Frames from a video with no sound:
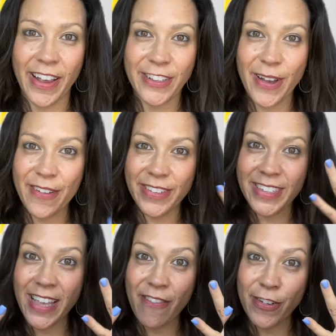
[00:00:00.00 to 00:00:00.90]
so I have
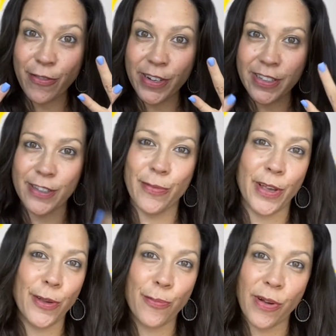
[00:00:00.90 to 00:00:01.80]
seven reasons
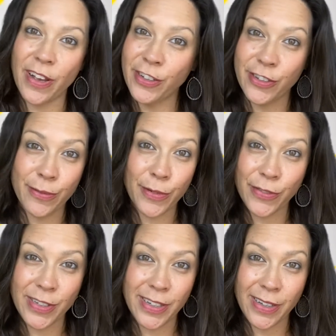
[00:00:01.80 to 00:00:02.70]
why you probably should
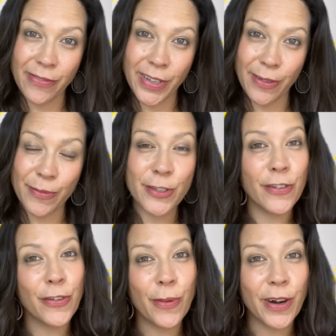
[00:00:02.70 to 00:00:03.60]
move to Danville.
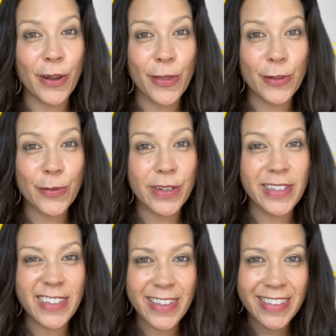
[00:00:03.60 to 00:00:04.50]
So if you want to know those
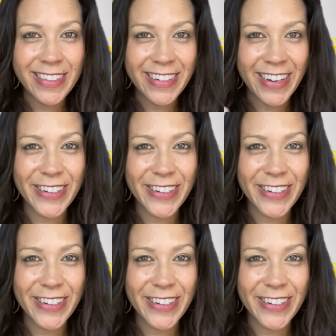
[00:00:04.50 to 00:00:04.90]
reasons, stay